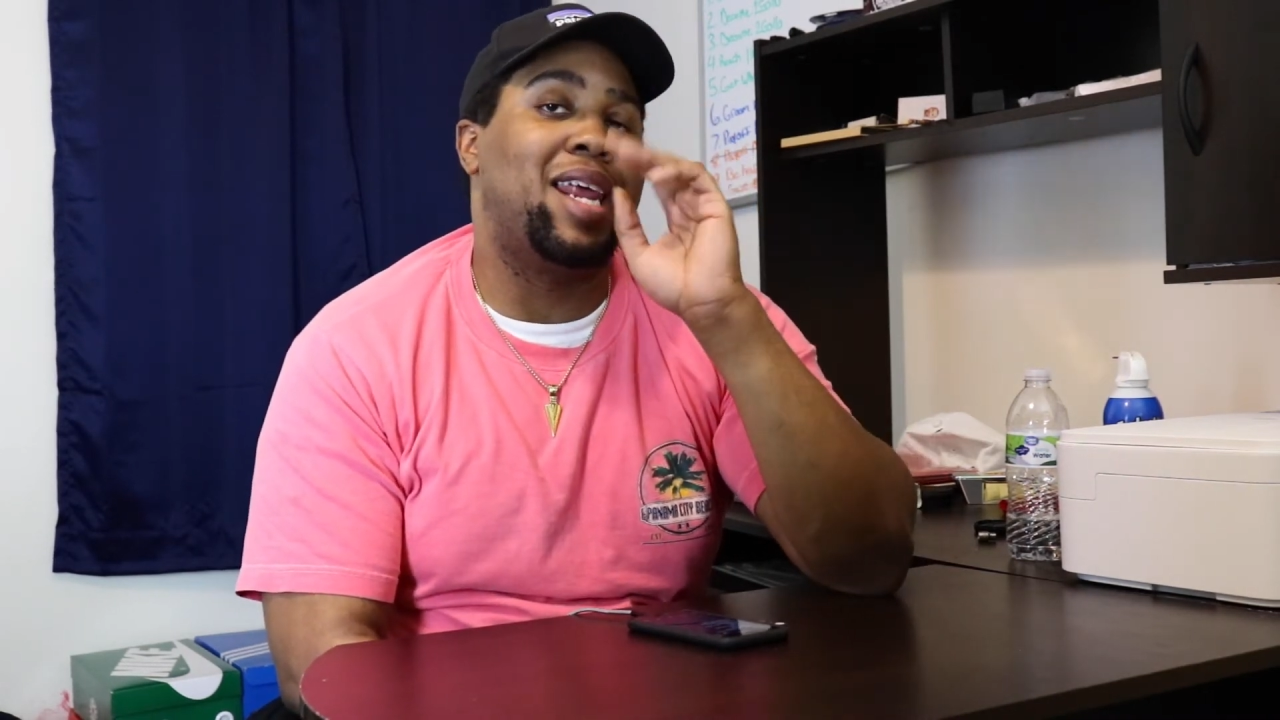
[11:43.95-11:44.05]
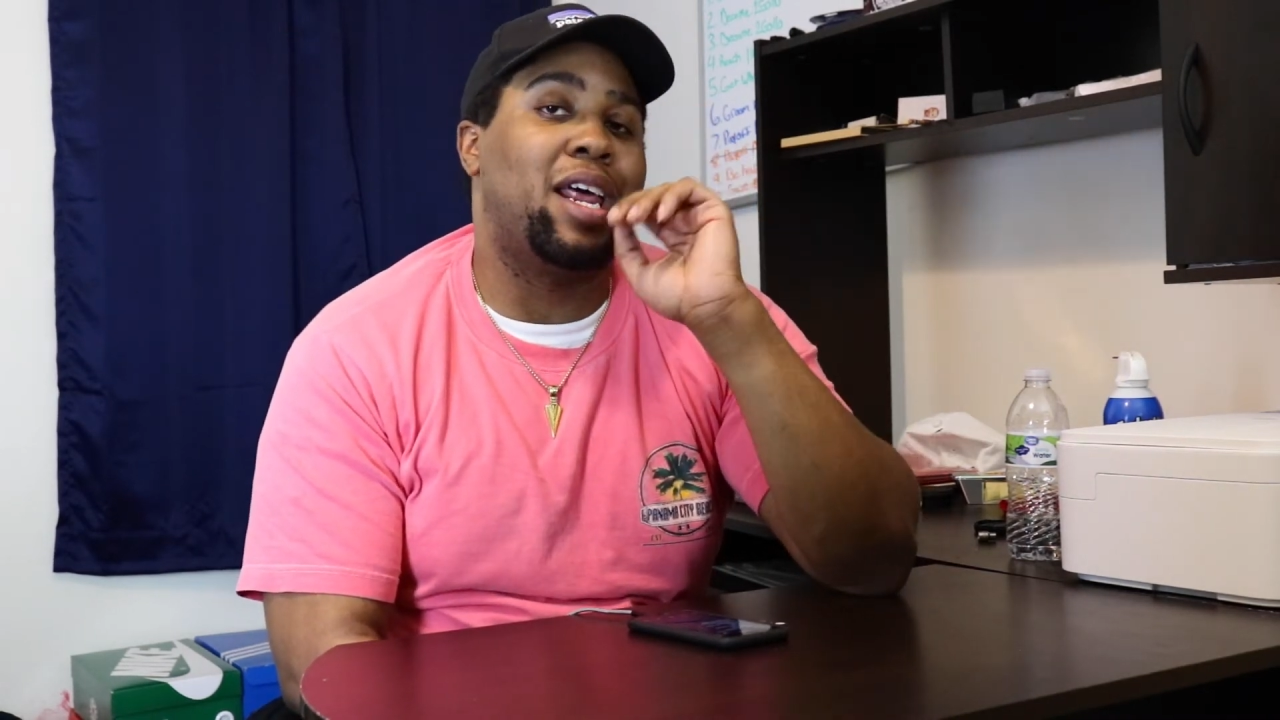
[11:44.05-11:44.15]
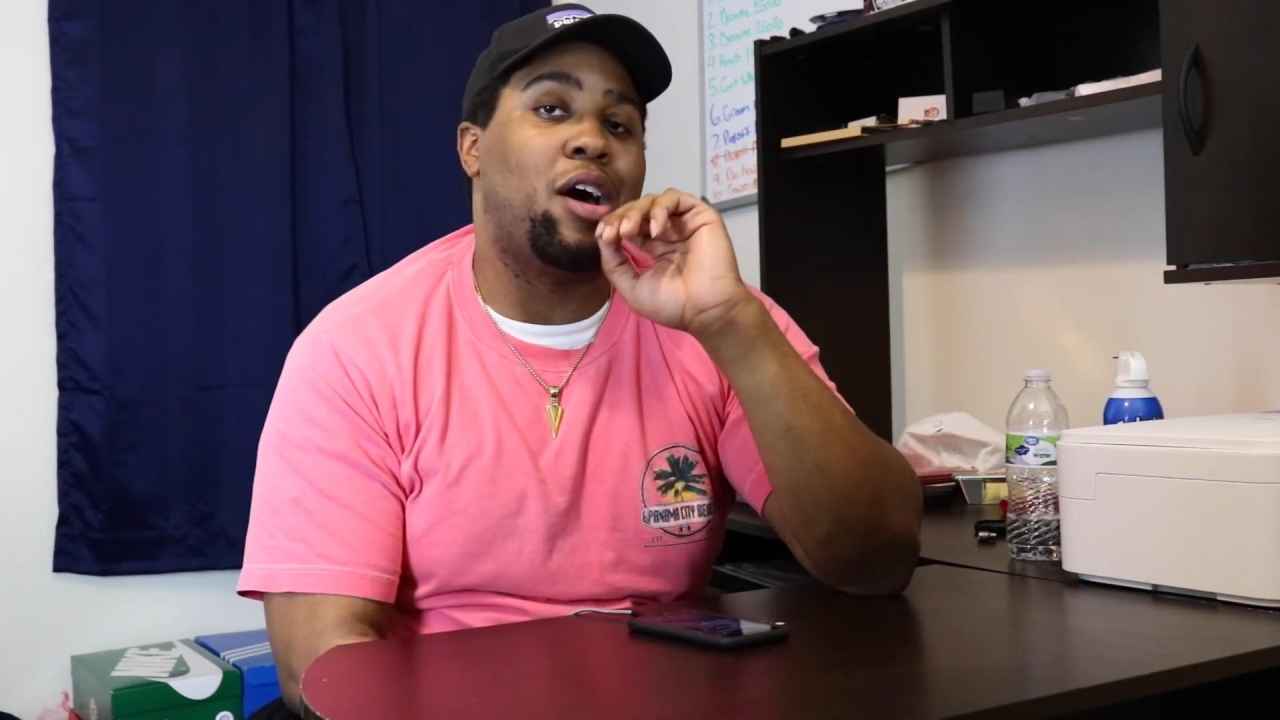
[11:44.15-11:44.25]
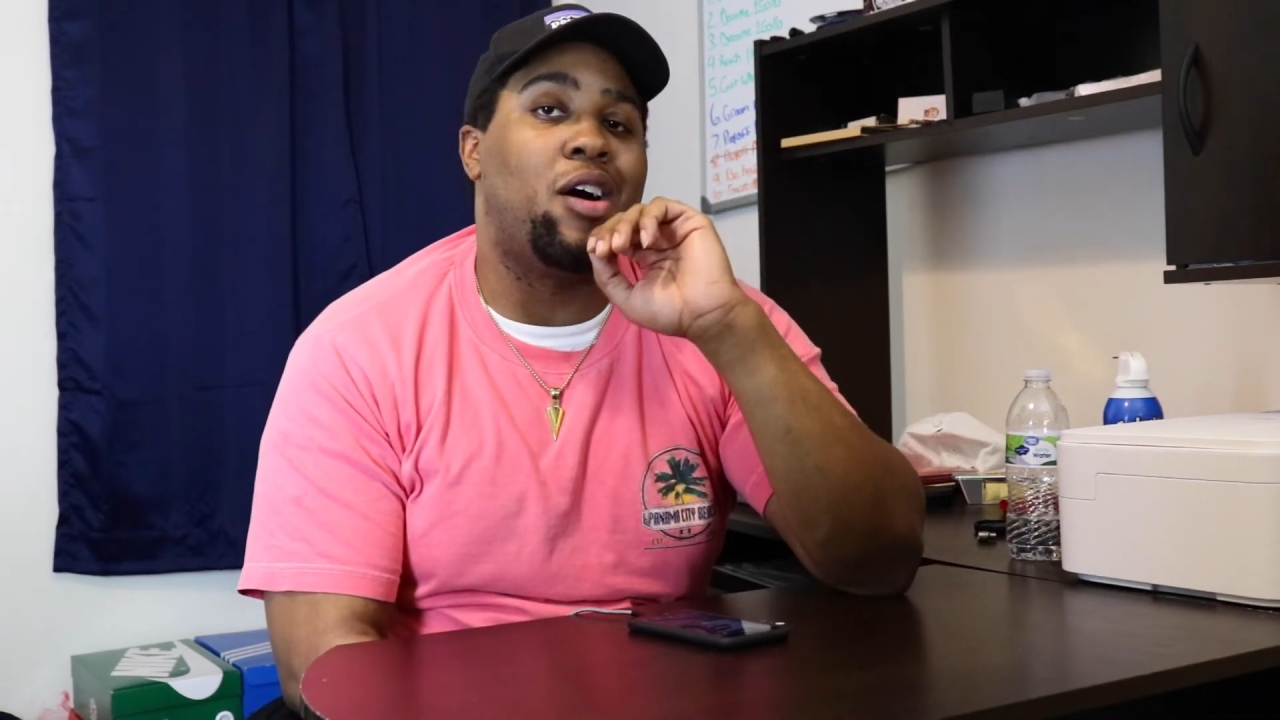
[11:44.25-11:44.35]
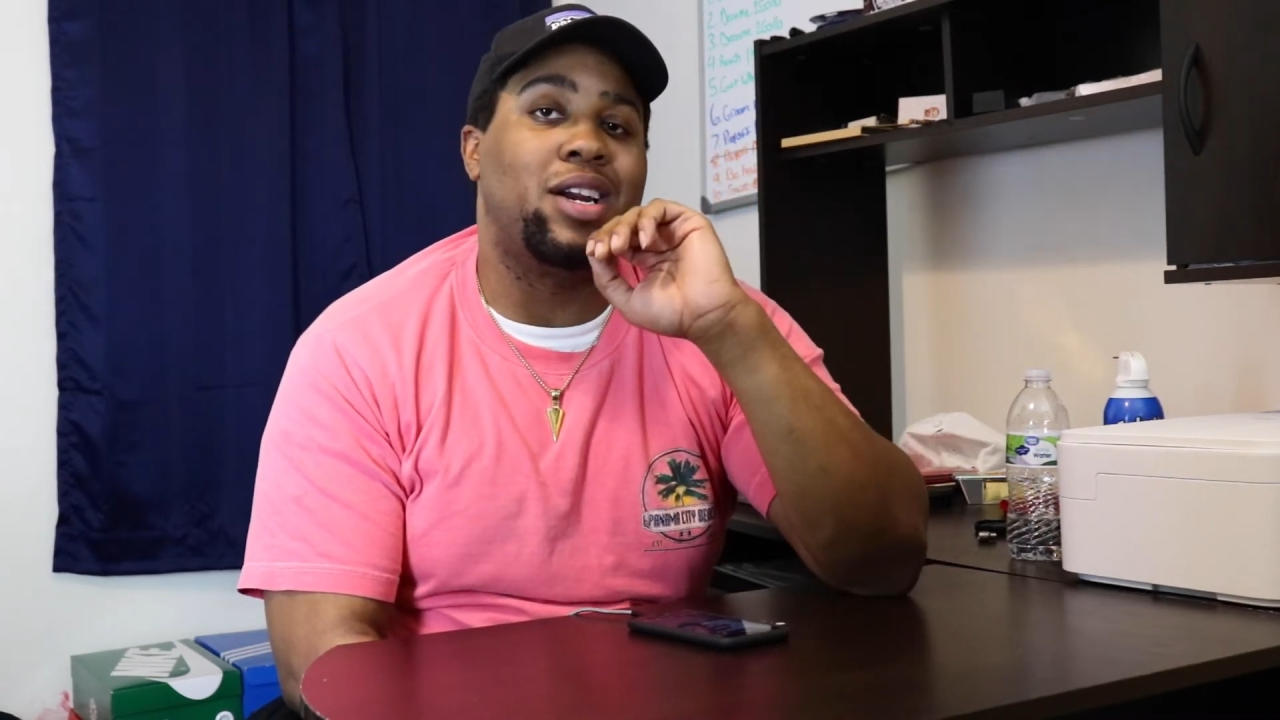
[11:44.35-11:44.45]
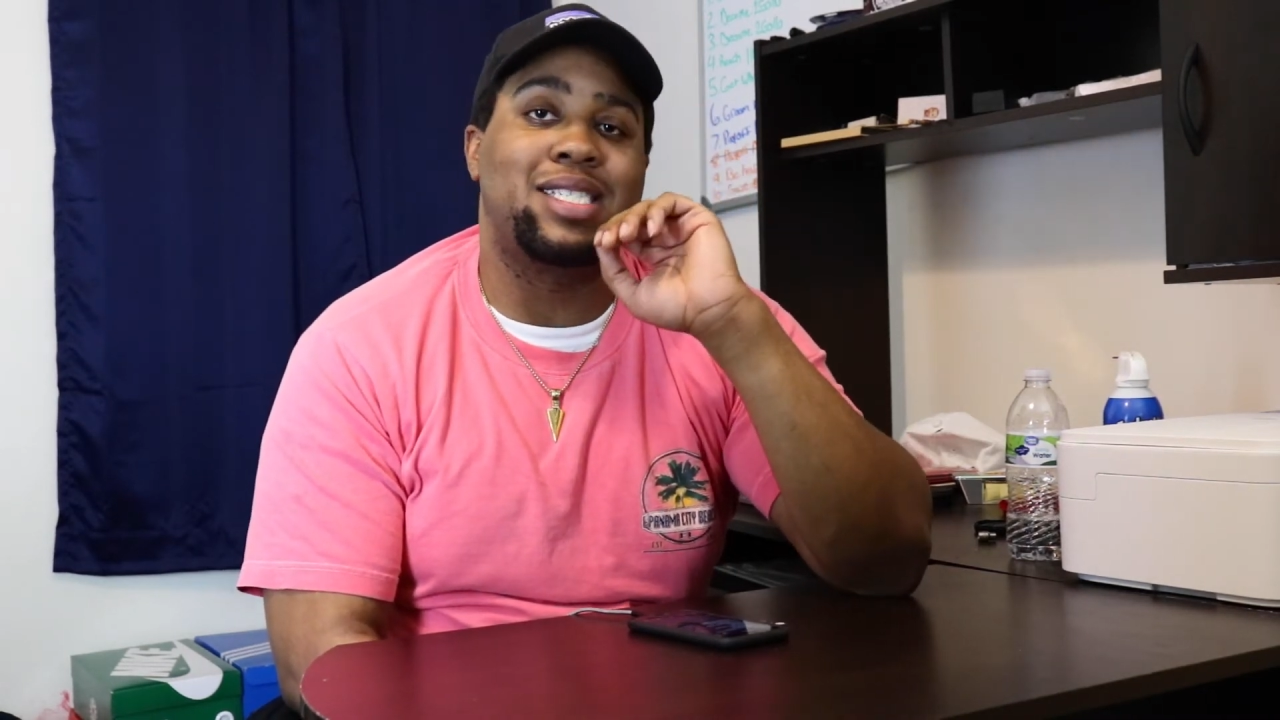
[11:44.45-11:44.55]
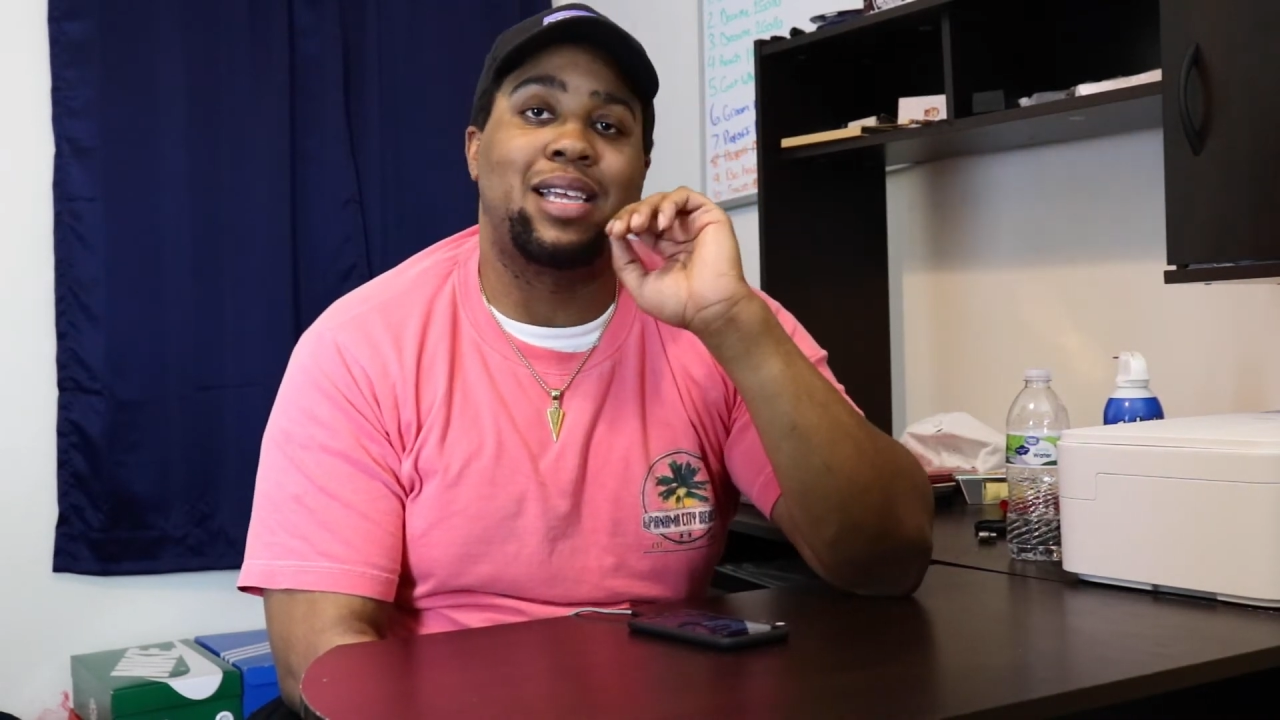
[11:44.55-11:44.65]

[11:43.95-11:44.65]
that artist